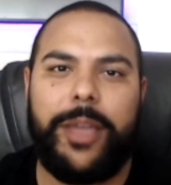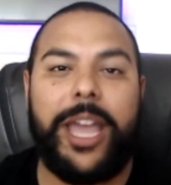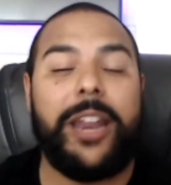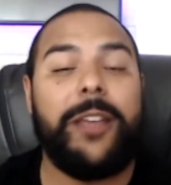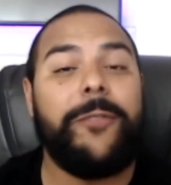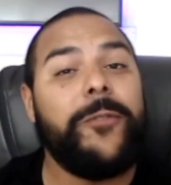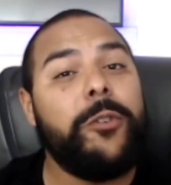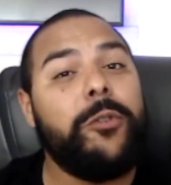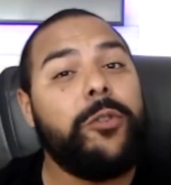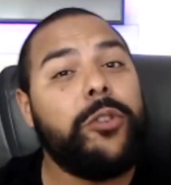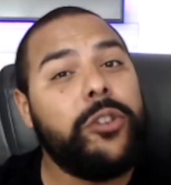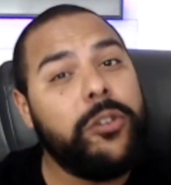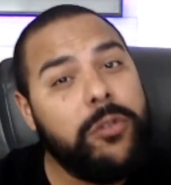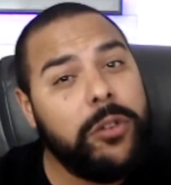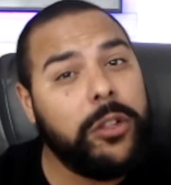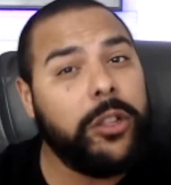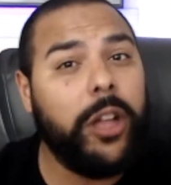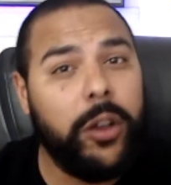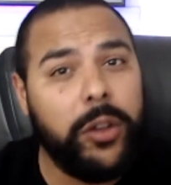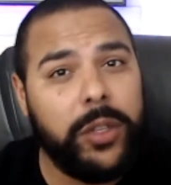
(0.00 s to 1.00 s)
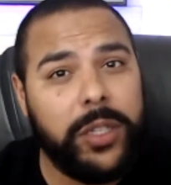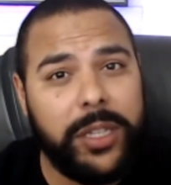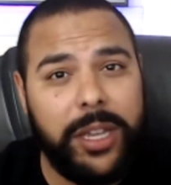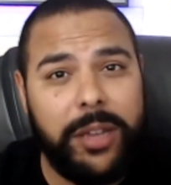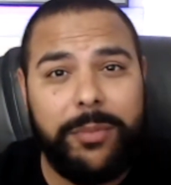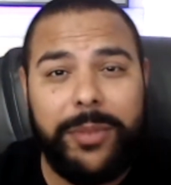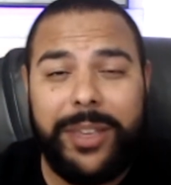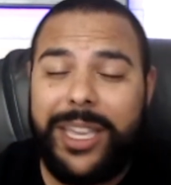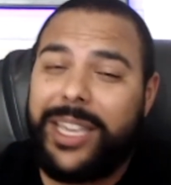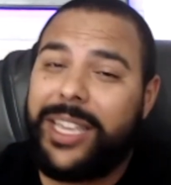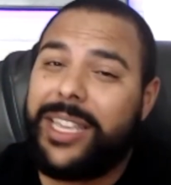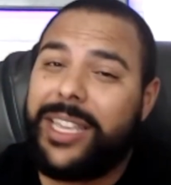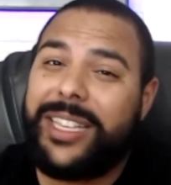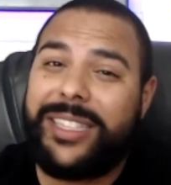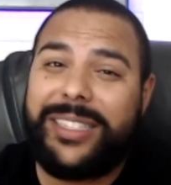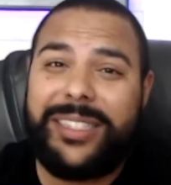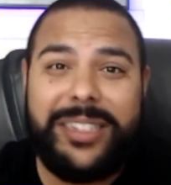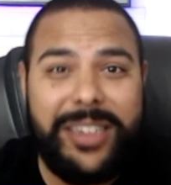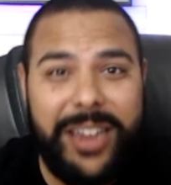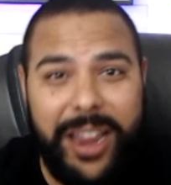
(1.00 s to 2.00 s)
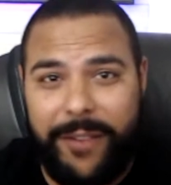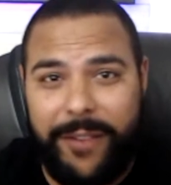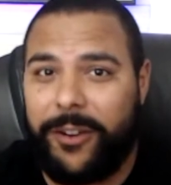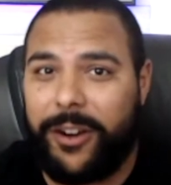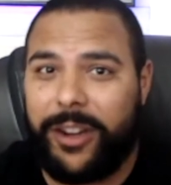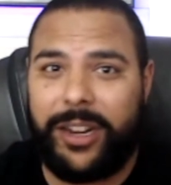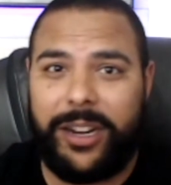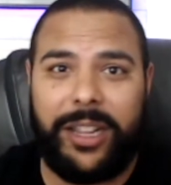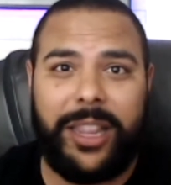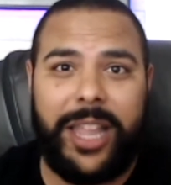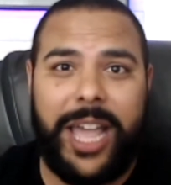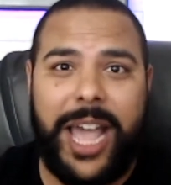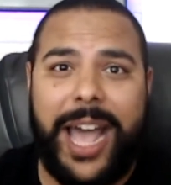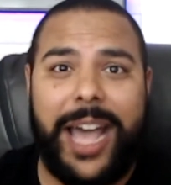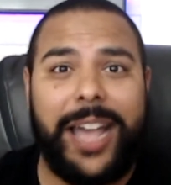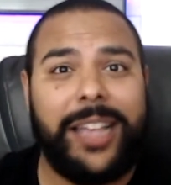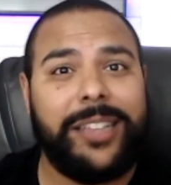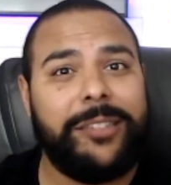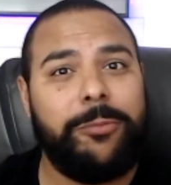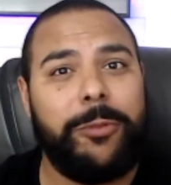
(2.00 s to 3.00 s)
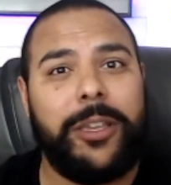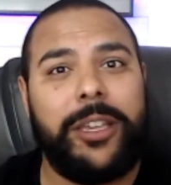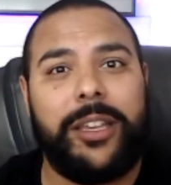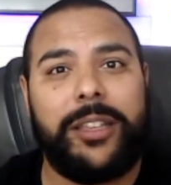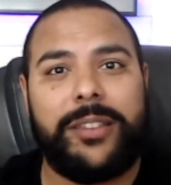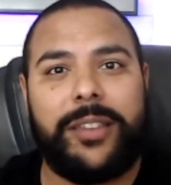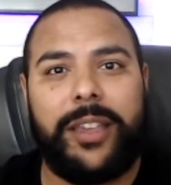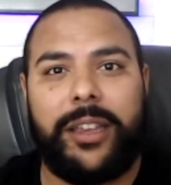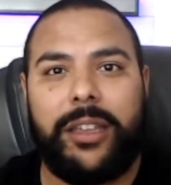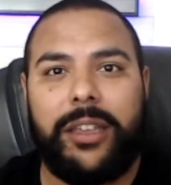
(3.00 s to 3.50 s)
And if you do close them, he's never going to last because